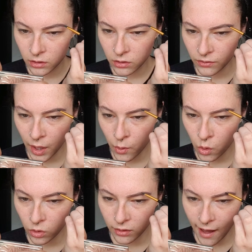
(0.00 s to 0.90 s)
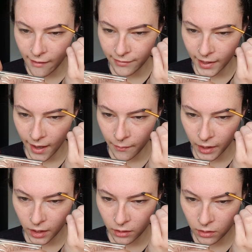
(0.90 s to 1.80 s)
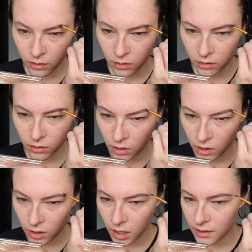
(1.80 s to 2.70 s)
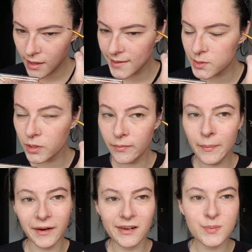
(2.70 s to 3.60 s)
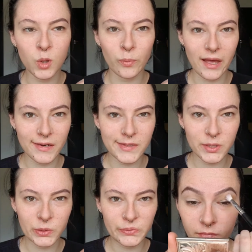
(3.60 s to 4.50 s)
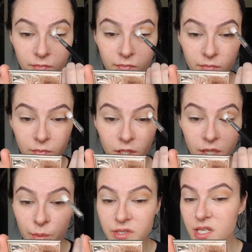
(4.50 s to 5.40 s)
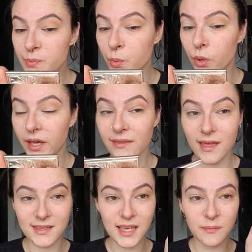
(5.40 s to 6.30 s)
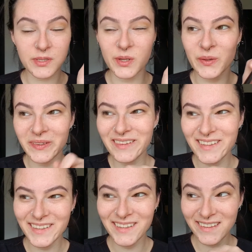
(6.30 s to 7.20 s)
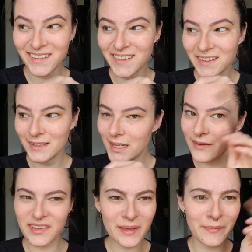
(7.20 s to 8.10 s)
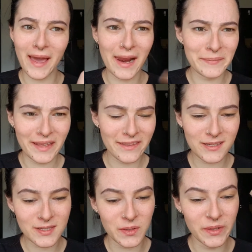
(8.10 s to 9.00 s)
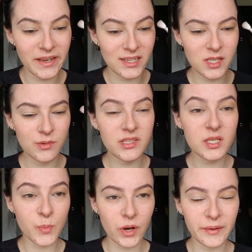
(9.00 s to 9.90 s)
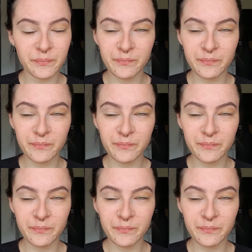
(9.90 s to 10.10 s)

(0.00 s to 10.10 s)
they were all laughing at me. And that's when my parents pulled me out of school. There was this boy at that same school. Everything bad happened at that school. Okay, so there was this boy